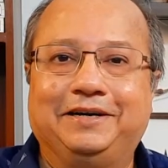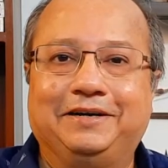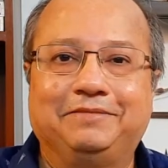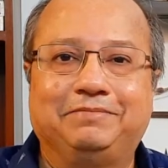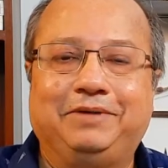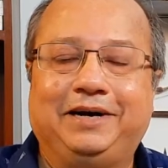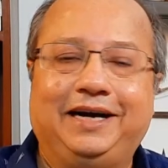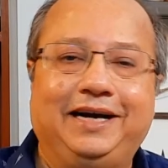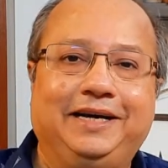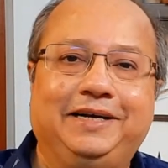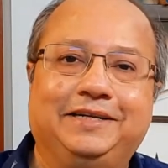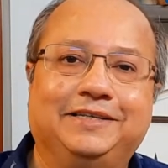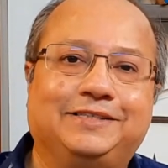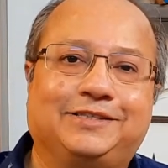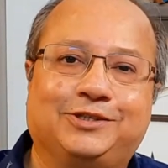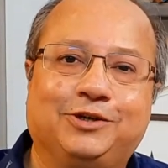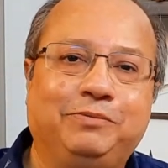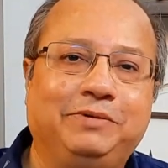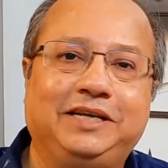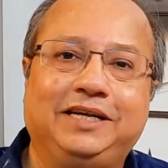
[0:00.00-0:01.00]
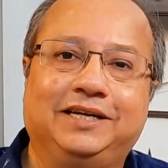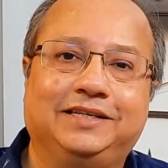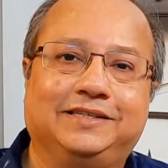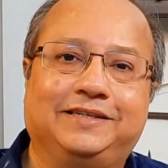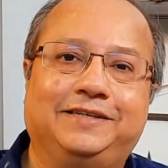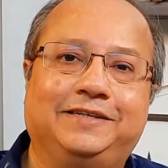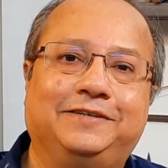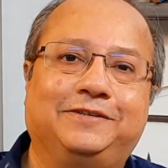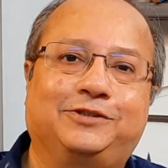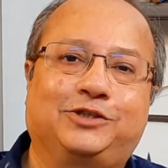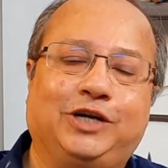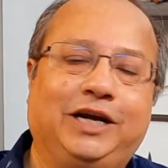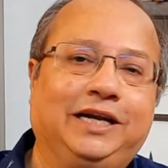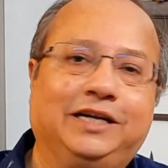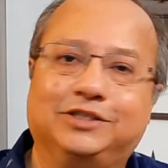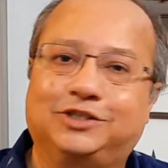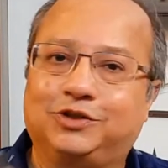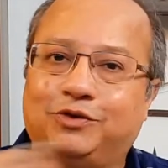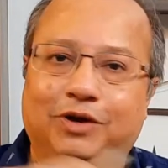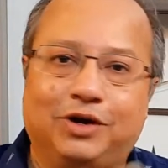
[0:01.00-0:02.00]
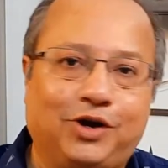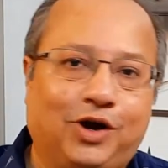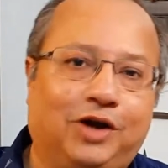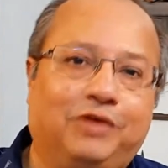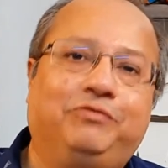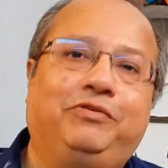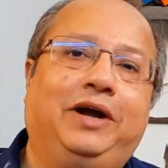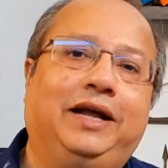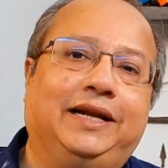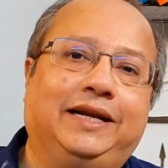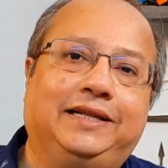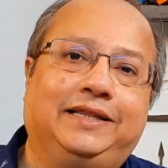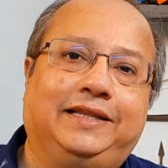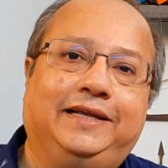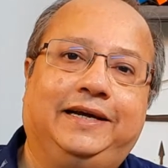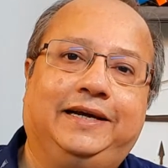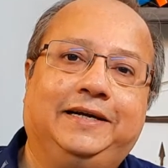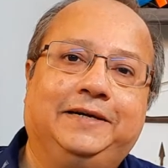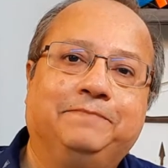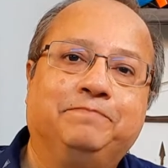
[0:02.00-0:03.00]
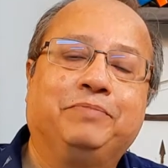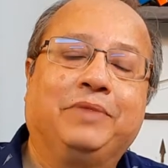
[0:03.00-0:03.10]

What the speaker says: by so many other trainers. You will not find it there.